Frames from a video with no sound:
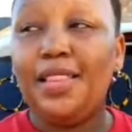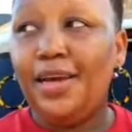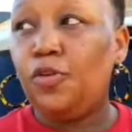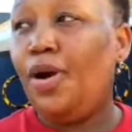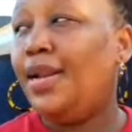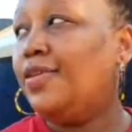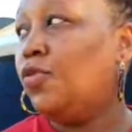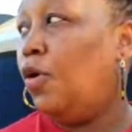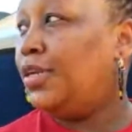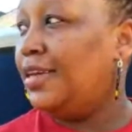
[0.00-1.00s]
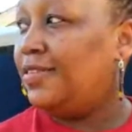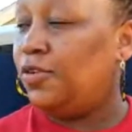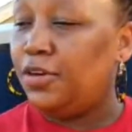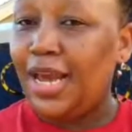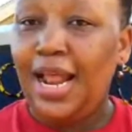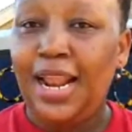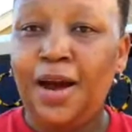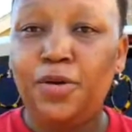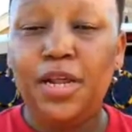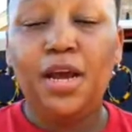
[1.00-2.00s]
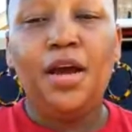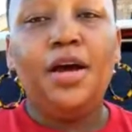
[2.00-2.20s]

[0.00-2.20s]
That one is what is not allowed.